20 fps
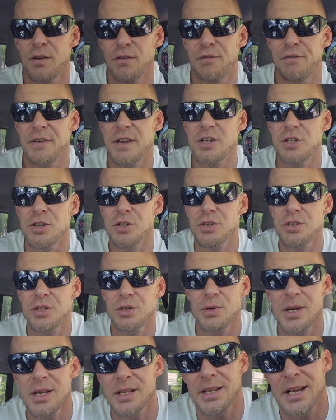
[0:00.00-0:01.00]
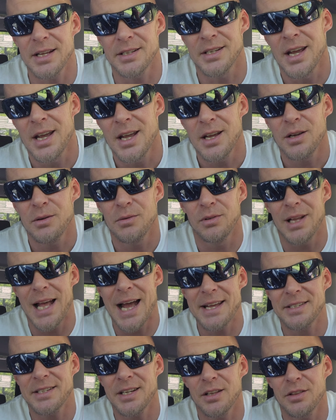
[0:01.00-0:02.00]
features to it. That's
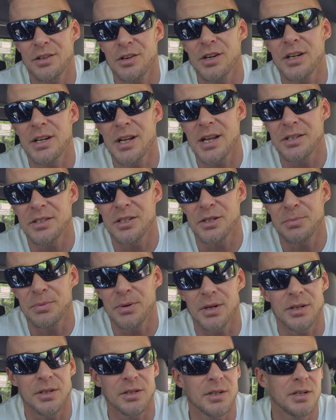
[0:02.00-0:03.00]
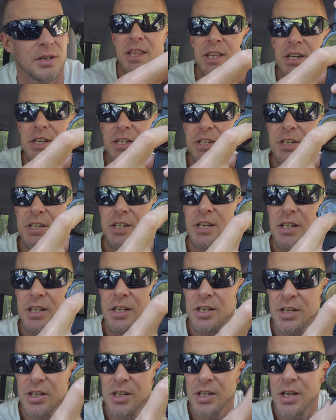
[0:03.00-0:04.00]
lasting 30 days is pretty good. This
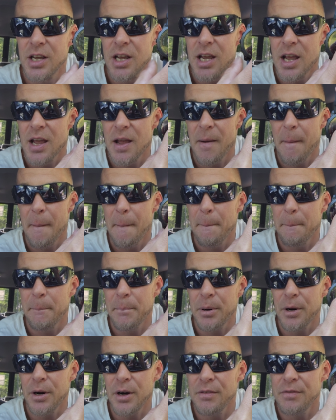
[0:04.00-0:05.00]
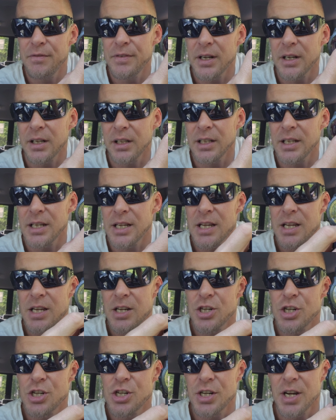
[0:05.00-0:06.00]
perfectly
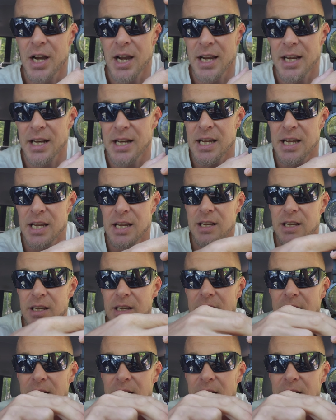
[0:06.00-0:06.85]
shiny